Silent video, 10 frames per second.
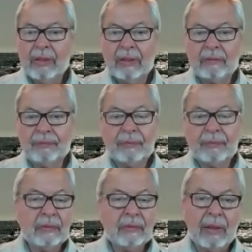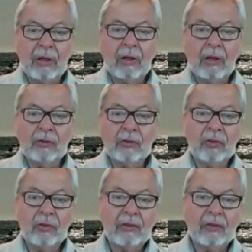So, and
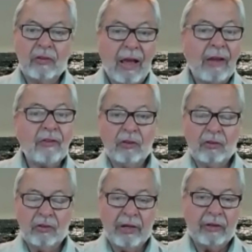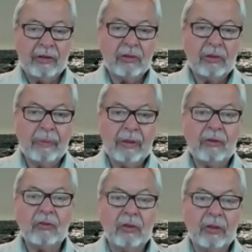I would also say it's not just
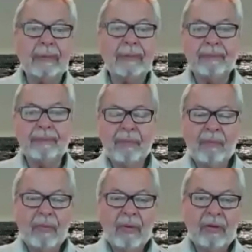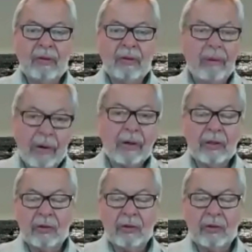national committees in the
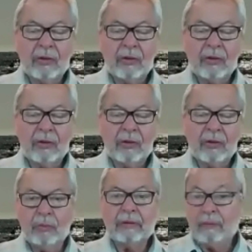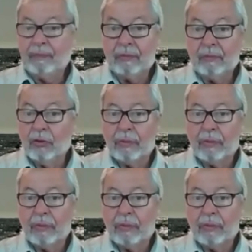Americas, but